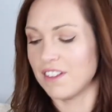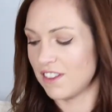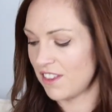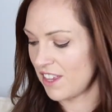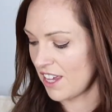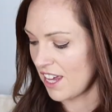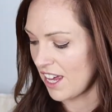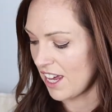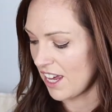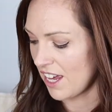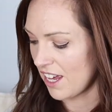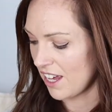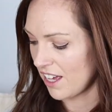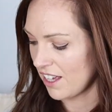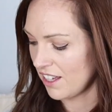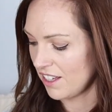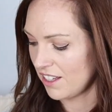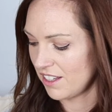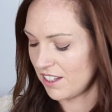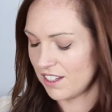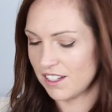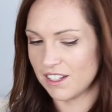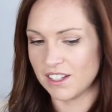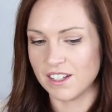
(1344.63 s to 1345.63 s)
the
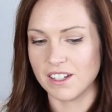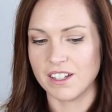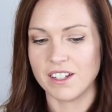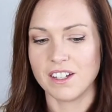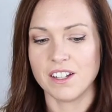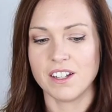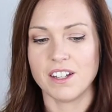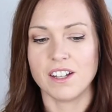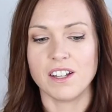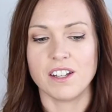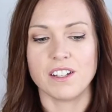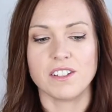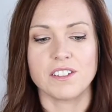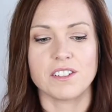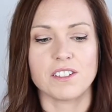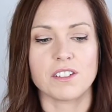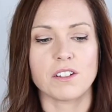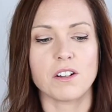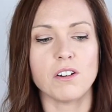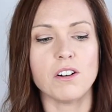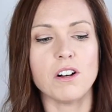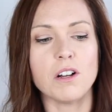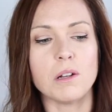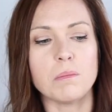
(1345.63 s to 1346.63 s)

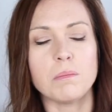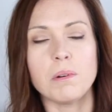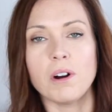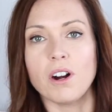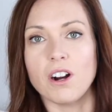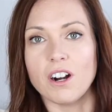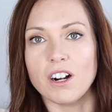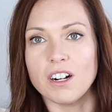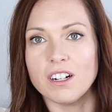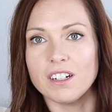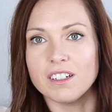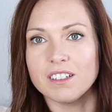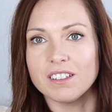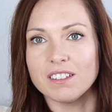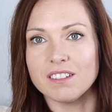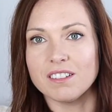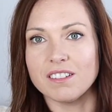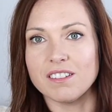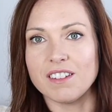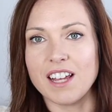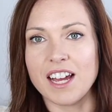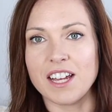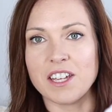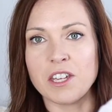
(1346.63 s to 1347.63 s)
skull part
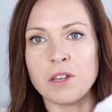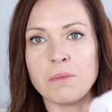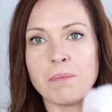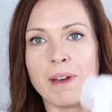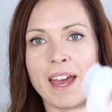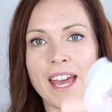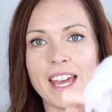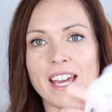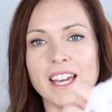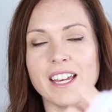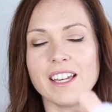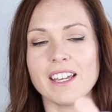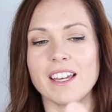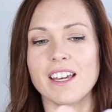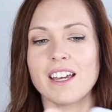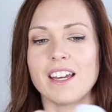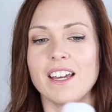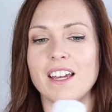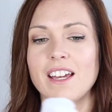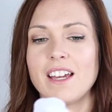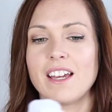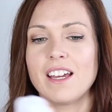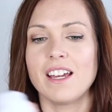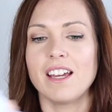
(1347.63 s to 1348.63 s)
that you make,
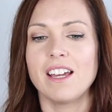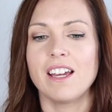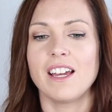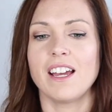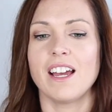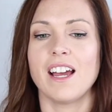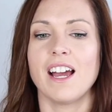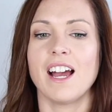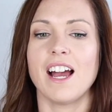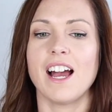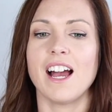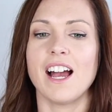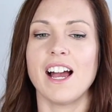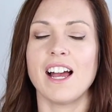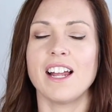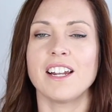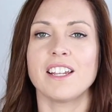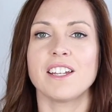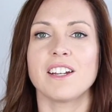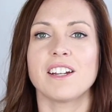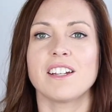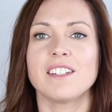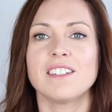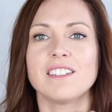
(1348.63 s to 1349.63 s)
and
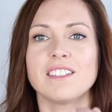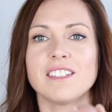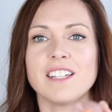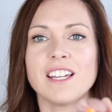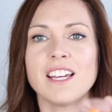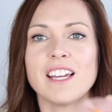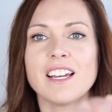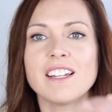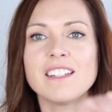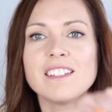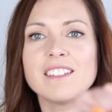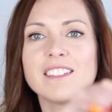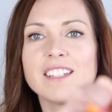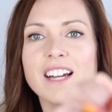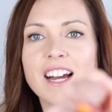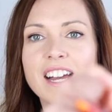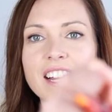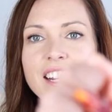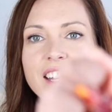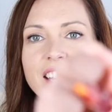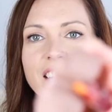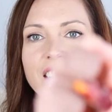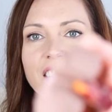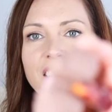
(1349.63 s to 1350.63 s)
you can see
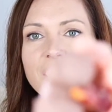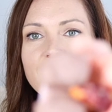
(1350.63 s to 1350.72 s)
inside here,